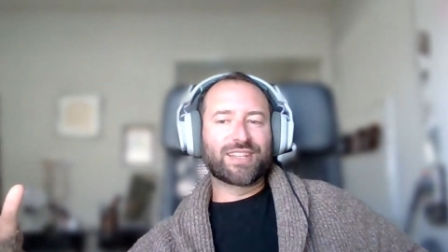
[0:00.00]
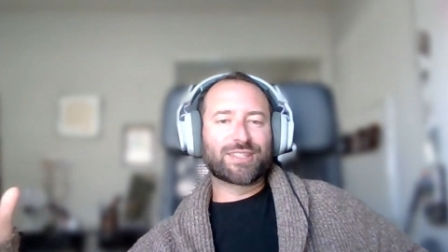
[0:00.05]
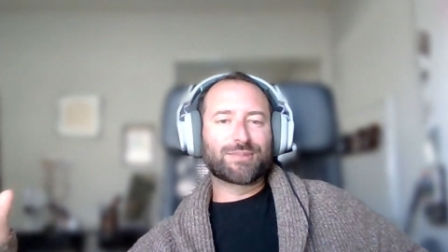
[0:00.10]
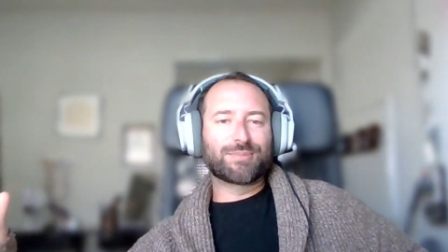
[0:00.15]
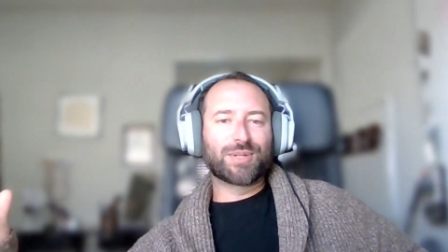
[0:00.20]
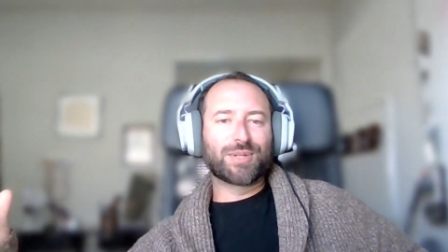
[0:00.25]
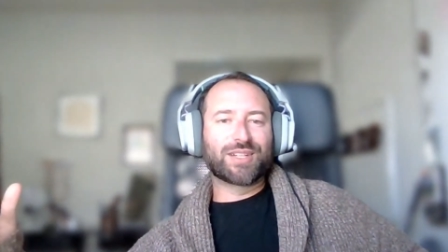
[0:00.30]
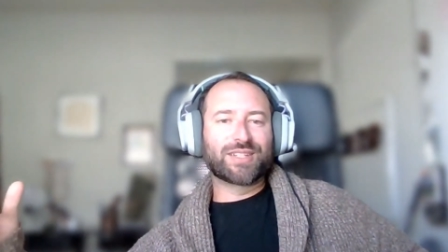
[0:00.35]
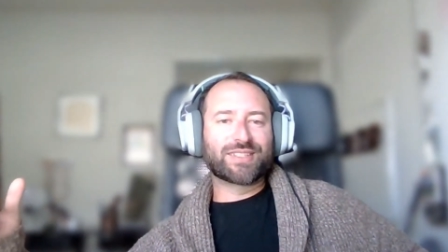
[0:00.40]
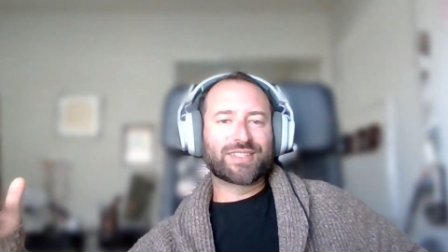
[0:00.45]

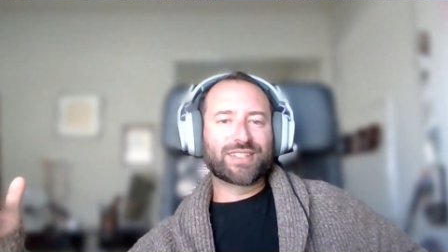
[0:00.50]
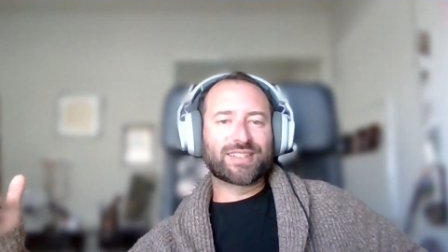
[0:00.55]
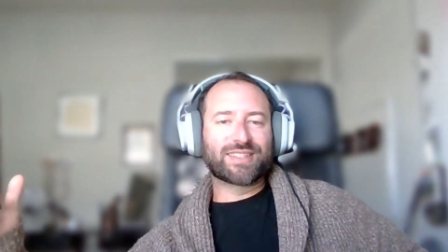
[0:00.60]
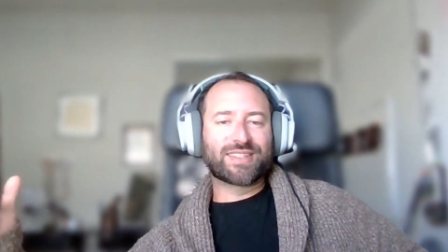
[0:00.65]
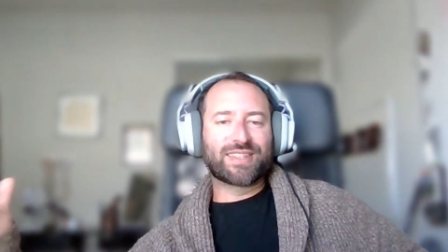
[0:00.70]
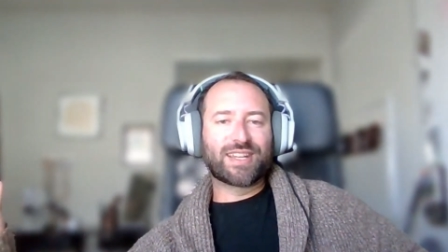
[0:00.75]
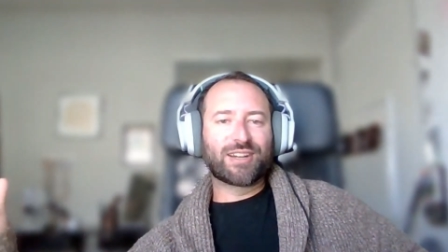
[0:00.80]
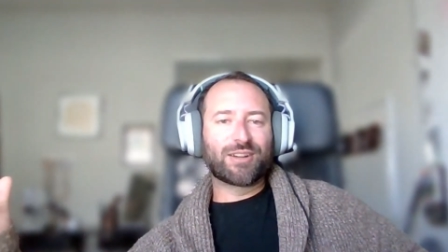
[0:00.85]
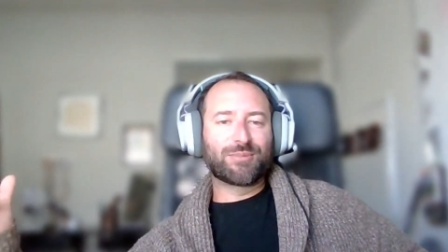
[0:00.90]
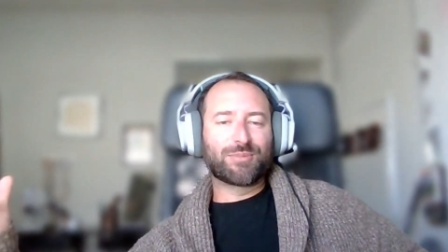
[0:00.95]
experience that's
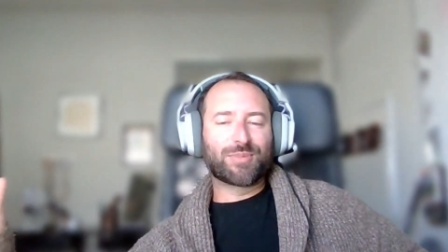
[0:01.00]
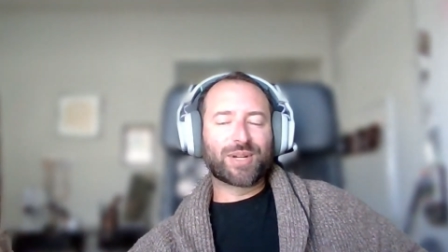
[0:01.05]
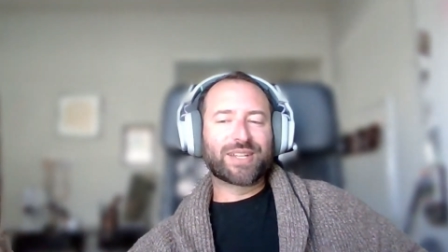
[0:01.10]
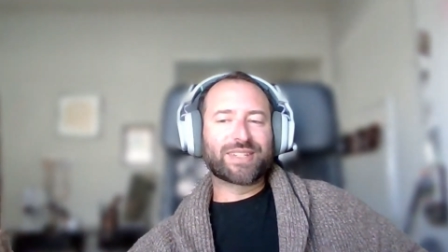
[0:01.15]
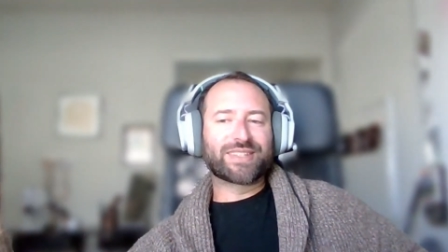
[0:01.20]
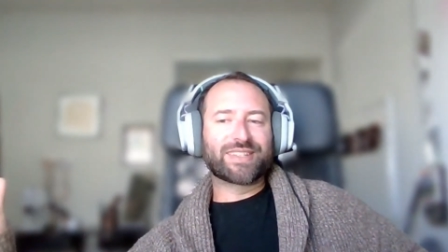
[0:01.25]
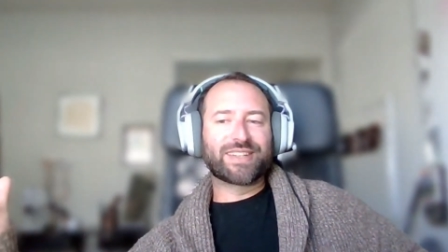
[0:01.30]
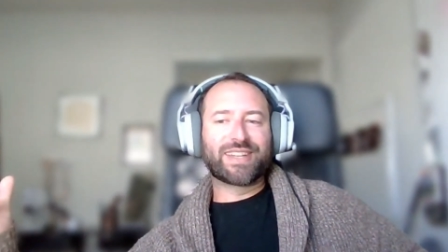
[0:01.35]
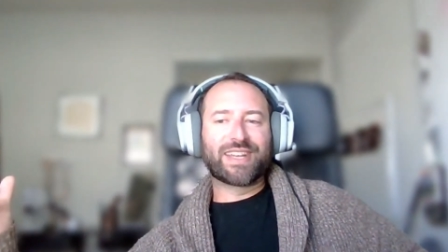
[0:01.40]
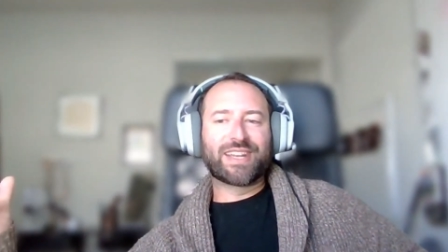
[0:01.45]
there and
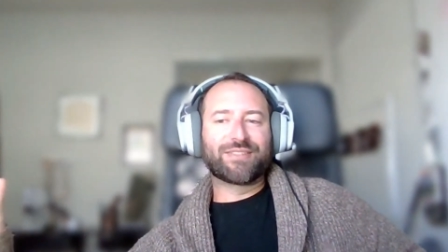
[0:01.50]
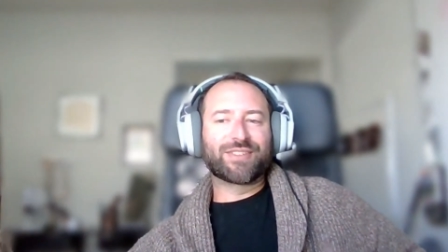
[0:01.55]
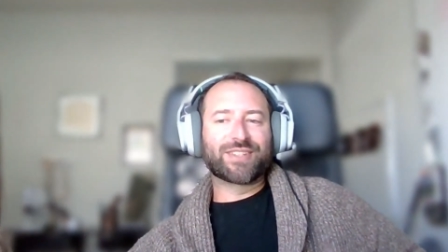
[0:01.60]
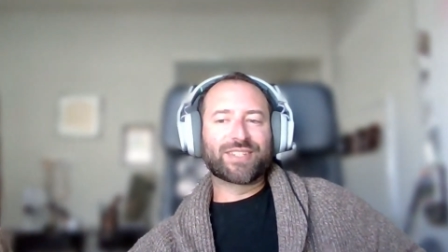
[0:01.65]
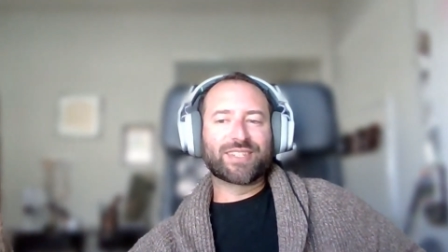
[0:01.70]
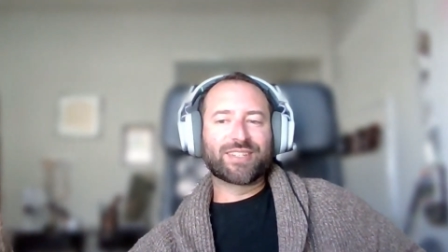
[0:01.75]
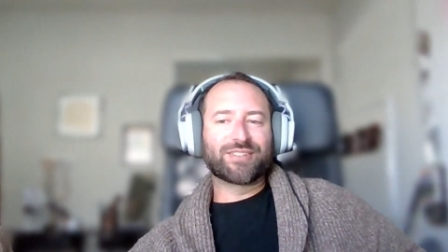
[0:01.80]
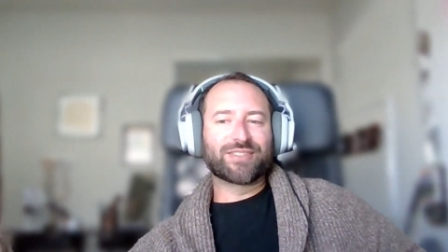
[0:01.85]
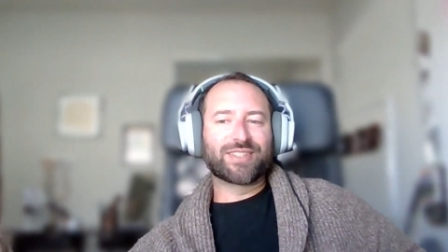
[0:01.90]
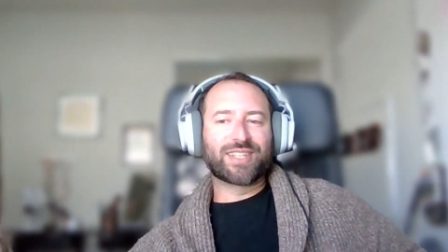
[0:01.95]
present every
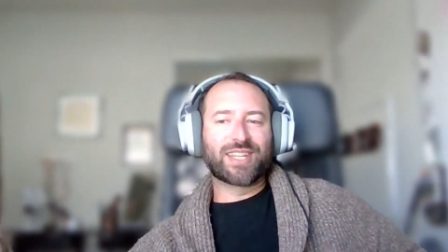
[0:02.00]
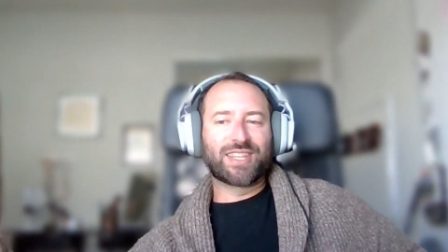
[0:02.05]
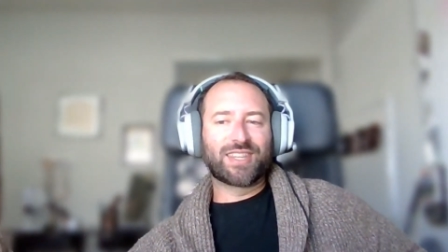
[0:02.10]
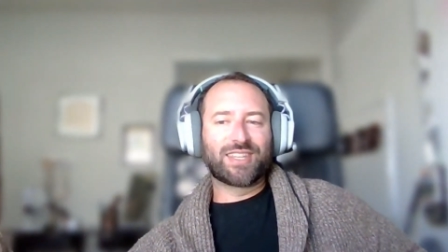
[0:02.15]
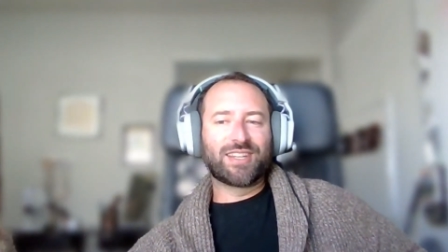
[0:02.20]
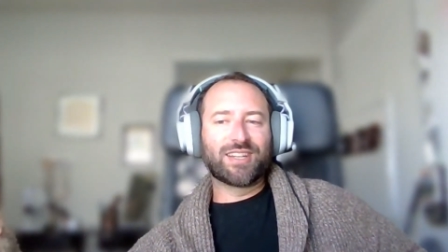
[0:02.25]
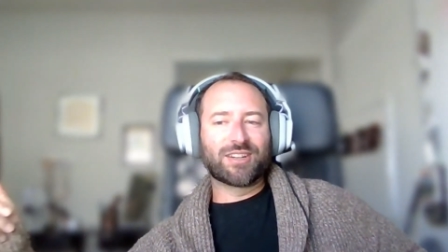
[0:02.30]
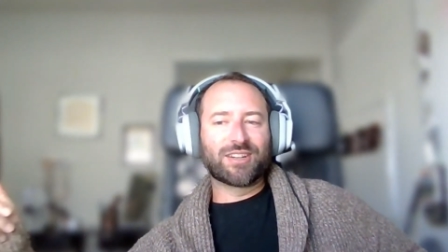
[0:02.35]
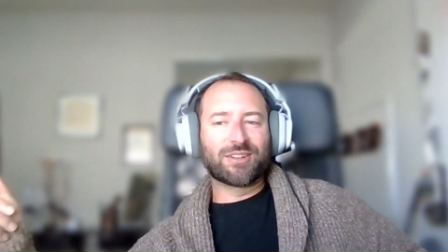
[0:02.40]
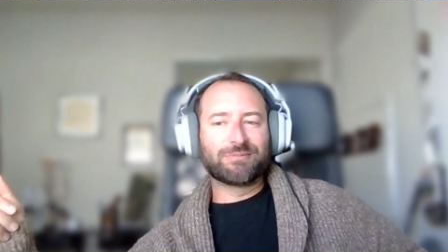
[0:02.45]
single day of
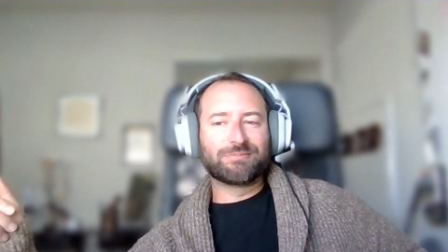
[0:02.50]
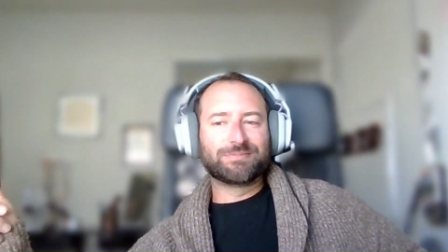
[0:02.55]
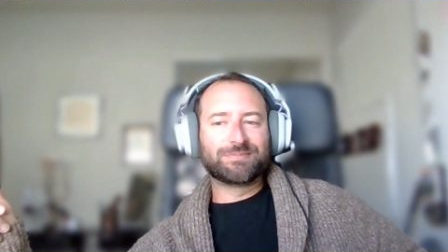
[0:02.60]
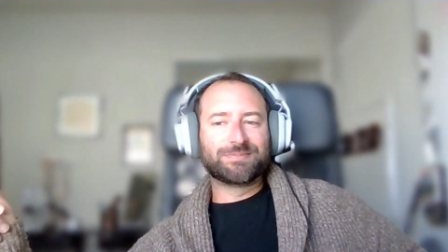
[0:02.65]
the year.